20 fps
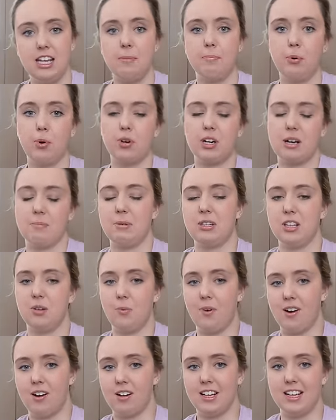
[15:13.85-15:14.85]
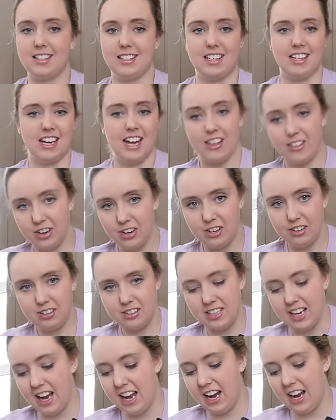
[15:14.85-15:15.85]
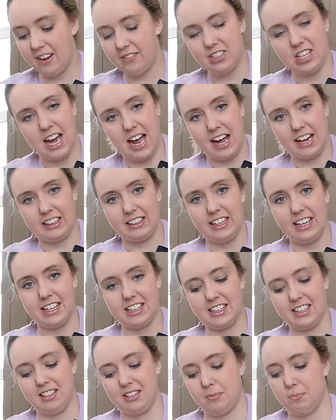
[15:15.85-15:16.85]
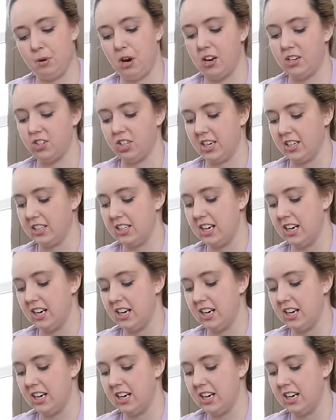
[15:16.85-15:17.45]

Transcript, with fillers: board up on the wall. It's another day of tackling this project